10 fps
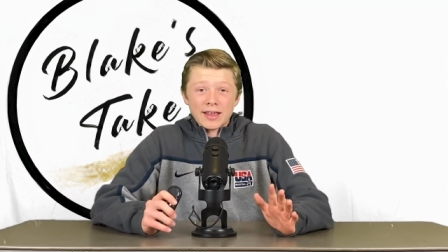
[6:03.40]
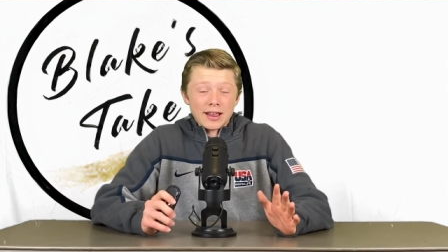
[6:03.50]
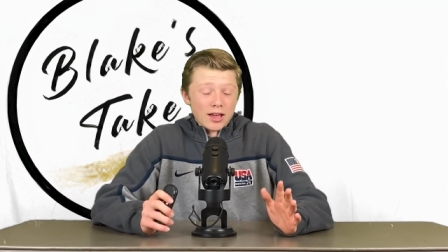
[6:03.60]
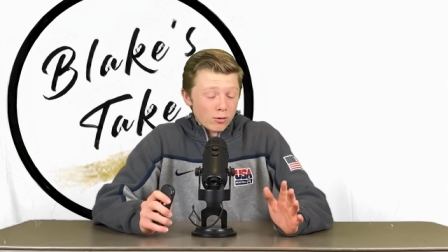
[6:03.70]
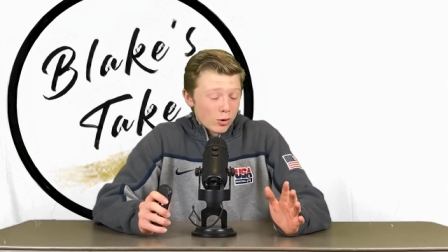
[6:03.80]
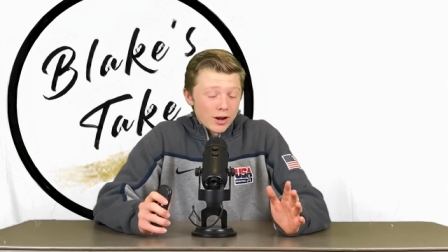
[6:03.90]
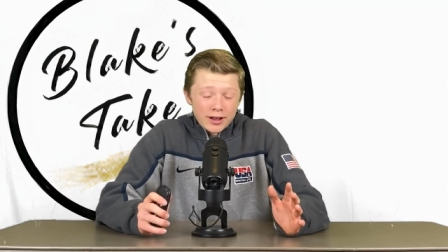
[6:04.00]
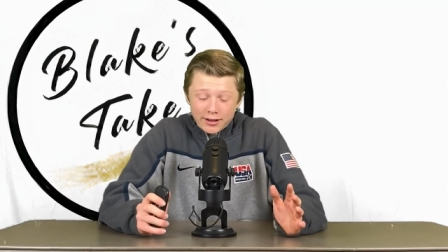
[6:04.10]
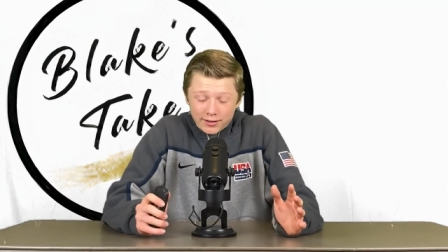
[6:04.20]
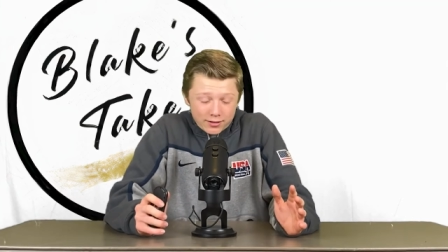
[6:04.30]

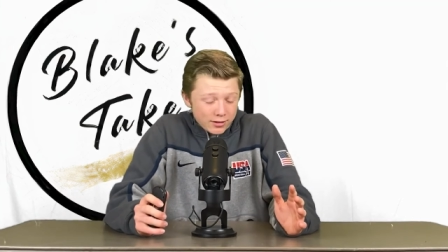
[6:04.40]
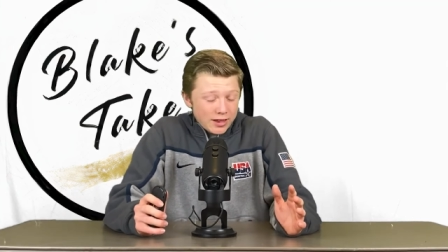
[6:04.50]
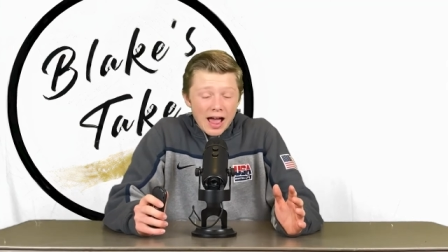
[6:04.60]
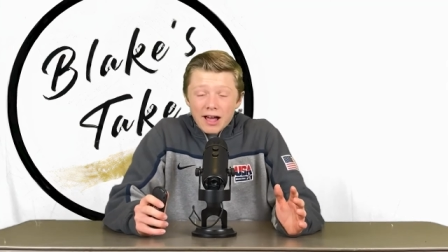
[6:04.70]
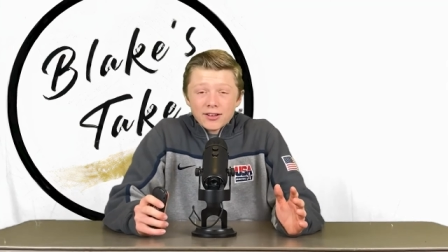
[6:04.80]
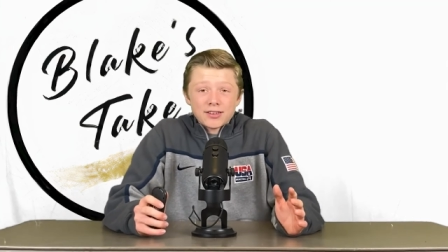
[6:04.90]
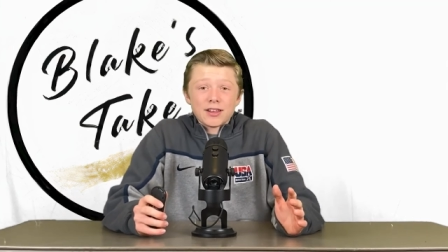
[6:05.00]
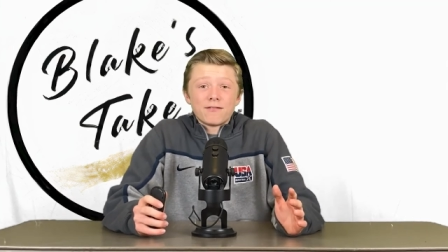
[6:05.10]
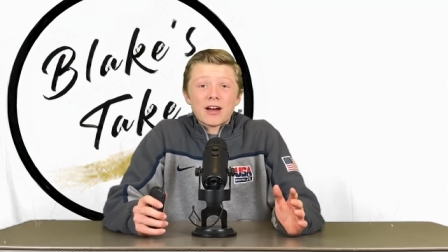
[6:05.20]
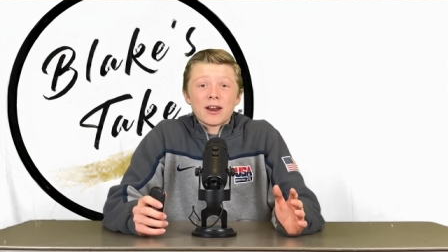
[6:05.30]
a
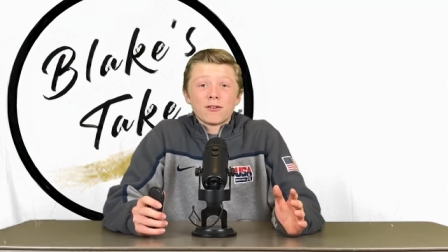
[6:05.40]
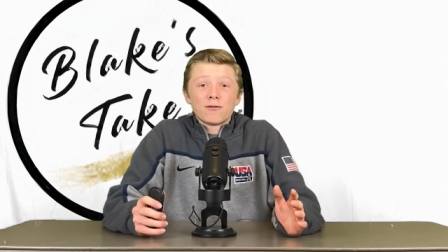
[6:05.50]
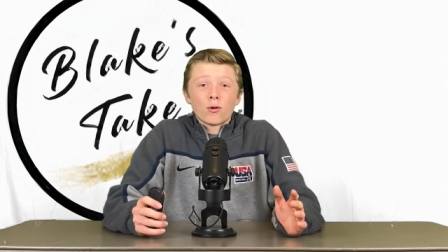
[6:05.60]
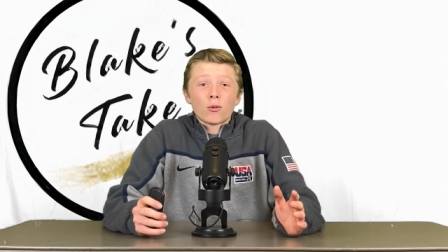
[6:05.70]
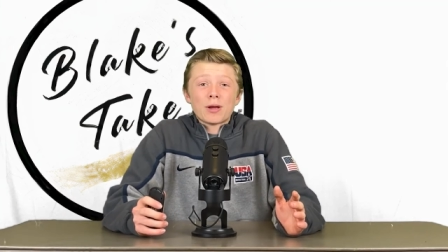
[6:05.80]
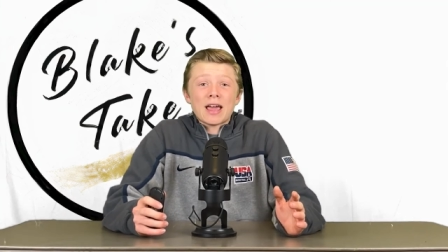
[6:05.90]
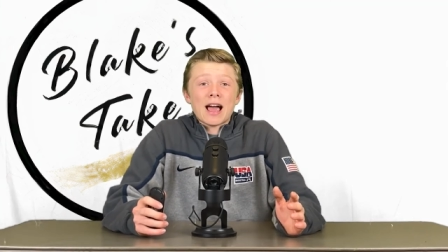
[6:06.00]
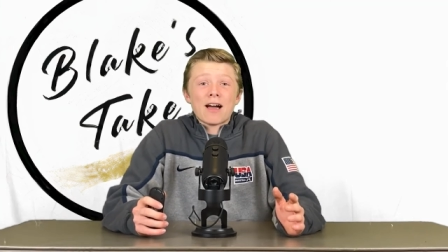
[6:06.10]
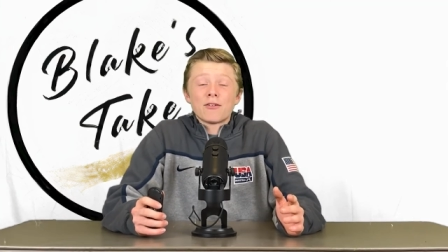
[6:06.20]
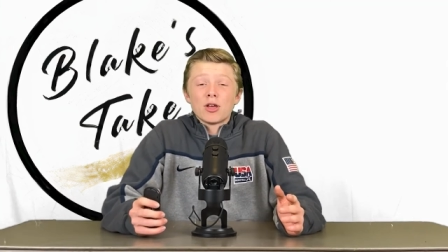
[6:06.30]
talented Final Four we
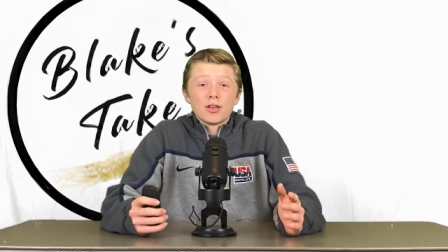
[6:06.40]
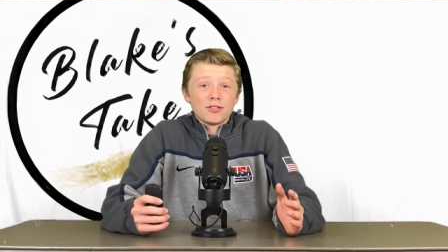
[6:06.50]
have.